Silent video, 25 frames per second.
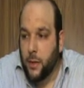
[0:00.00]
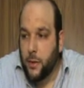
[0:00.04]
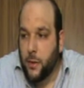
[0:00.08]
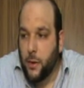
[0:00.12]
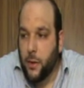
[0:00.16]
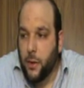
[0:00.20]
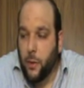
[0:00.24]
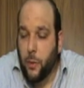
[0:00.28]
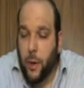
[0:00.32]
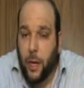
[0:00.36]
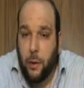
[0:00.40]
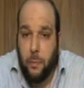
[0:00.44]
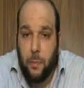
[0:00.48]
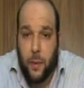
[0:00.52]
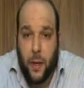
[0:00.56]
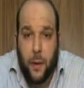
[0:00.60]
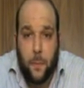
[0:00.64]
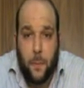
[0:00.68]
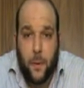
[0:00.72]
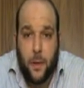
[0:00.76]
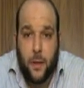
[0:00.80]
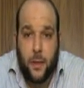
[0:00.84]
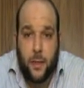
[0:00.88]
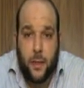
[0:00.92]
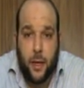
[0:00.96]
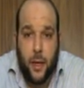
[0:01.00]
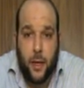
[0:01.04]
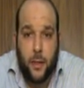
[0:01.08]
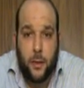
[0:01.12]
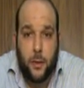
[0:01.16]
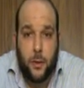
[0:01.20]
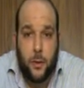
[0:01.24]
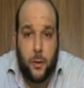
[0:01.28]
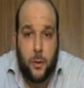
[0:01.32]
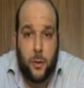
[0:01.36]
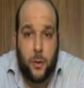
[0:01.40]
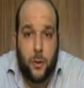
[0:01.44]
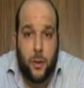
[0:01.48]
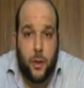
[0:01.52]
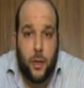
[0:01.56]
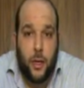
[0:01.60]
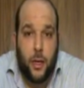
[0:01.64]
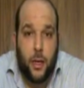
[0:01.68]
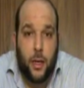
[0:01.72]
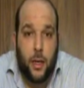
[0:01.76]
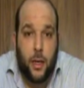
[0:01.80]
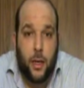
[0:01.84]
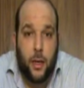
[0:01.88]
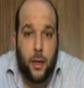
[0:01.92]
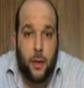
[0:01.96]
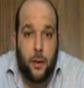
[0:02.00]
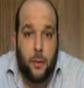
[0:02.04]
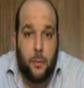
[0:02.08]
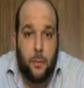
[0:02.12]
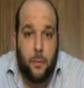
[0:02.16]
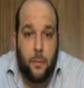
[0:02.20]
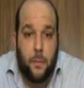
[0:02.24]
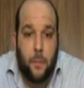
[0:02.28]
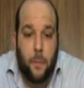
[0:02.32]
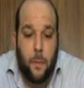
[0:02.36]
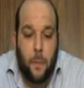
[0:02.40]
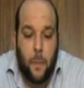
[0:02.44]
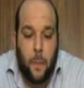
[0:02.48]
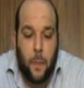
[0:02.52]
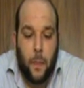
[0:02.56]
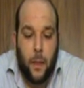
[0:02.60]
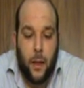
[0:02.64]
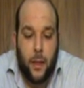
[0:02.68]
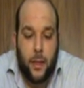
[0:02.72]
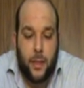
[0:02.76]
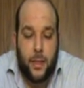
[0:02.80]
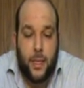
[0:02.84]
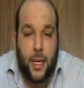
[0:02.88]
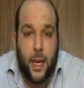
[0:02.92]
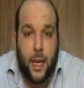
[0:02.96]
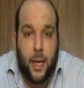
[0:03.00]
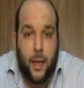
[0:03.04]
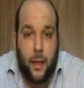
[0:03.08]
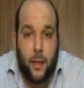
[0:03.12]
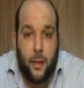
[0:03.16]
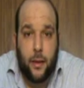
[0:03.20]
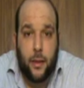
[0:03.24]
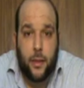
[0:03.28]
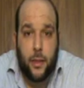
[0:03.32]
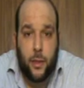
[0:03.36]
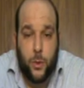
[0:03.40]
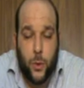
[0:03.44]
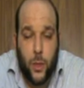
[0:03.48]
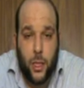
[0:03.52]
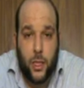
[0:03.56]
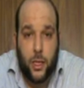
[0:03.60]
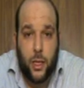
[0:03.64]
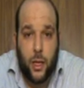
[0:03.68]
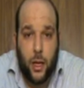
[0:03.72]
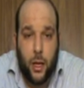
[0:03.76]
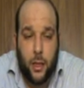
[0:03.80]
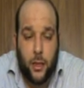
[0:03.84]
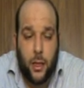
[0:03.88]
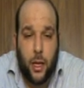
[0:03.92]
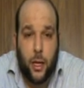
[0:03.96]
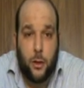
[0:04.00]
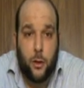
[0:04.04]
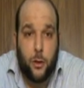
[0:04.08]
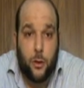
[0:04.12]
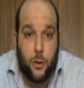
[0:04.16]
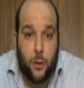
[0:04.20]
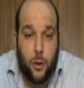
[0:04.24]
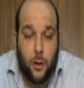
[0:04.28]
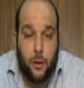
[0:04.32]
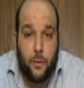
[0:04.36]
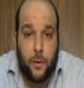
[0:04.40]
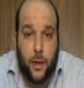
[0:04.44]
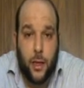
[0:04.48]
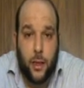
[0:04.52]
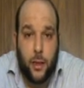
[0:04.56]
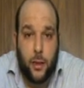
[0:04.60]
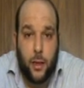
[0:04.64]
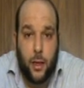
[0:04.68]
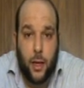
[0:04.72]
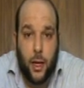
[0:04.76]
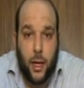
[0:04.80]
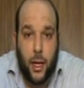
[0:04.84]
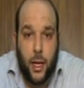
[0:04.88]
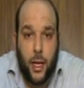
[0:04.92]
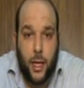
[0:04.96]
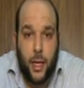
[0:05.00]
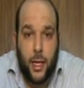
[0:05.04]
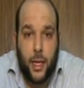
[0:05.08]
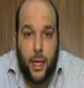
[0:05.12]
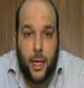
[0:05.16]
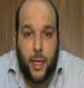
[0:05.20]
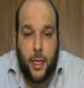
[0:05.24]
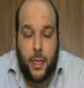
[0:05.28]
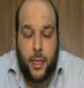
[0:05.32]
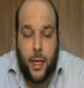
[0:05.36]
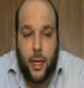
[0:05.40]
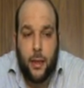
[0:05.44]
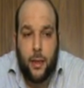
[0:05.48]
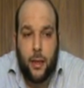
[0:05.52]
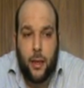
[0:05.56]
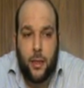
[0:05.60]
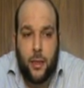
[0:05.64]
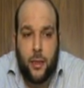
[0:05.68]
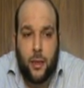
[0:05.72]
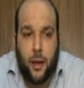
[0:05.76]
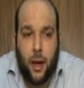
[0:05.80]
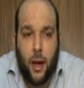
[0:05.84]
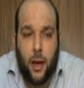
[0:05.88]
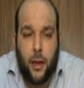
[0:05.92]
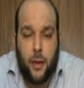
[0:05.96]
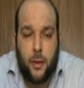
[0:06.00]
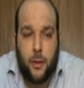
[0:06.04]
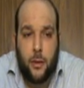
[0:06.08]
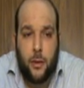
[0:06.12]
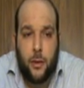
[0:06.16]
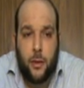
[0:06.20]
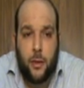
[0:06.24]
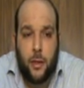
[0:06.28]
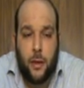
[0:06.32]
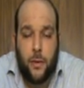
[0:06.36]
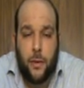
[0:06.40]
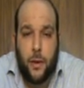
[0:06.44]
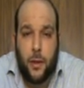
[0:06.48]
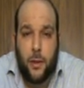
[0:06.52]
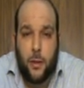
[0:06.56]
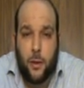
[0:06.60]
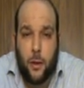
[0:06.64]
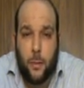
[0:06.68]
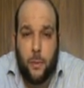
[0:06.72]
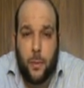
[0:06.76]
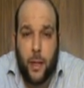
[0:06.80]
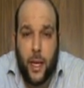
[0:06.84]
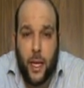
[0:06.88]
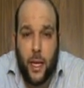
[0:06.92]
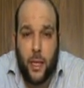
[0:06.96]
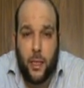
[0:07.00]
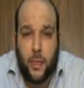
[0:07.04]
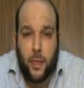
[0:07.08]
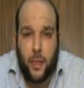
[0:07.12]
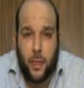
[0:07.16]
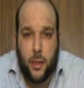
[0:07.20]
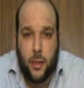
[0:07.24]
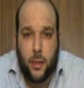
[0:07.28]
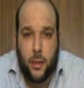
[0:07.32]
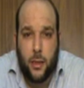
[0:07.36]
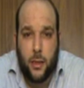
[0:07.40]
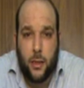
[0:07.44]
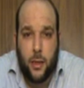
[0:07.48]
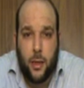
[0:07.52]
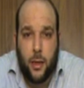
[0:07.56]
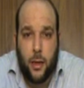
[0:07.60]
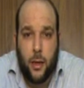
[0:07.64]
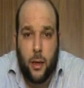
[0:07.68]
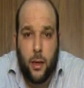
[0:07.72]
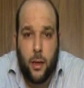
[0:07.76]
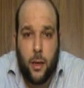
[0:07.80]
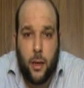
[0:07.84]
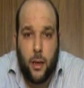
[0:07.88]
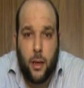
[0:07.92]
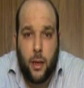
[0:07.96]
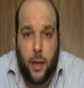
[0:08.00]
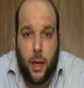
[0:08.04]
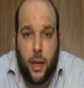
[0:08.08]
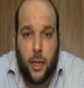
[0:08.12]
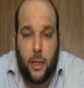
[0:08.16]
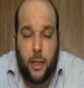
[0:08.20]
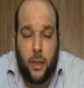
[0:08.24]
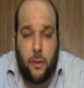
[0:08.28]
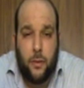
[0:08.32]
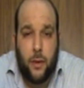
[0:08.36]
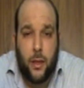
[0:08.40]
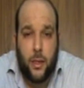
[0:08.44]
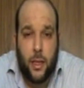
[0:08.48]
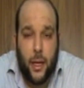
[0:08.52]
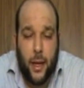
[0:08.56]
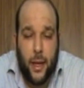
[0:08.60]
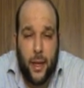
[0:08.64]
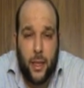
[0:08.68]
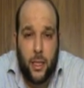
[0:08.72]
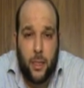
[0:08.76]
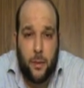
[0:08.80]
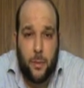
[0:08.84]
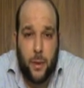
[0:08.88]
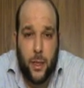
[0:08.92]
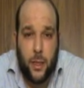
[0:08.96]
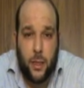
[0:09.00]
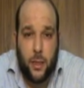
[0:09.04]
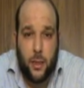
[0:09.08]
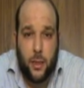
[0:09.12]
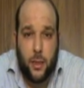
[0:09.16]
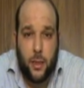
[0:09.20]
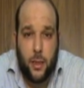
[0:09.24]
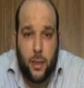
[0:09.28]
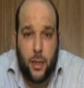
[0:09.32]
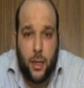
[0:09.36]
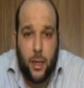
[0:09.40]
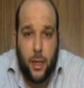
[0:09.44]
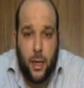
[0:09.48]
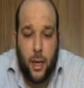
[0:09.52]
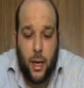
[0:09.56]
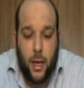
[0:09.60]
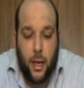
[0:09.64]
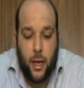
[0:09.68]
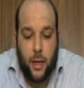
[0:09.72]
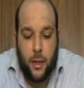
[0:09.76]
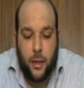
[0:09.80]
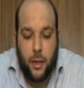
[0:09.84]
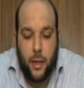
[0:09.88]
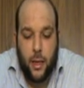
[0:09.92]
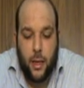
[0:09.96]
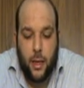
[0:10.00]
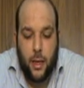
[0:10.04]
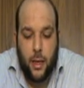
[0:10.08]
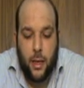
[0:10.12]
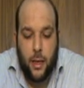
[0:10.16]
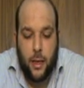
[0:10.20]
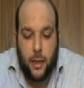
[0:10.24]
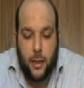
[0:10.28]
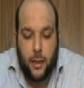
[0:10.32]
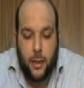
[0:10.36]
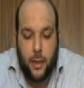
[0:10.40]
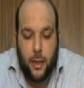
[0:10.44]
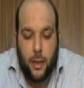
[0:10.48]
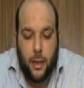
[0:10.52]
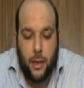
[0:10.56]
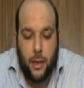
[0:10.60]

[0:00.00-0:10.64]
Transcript: So the way people try to tackle this question and try to solve it is that they try different combinations and different arrangements, and they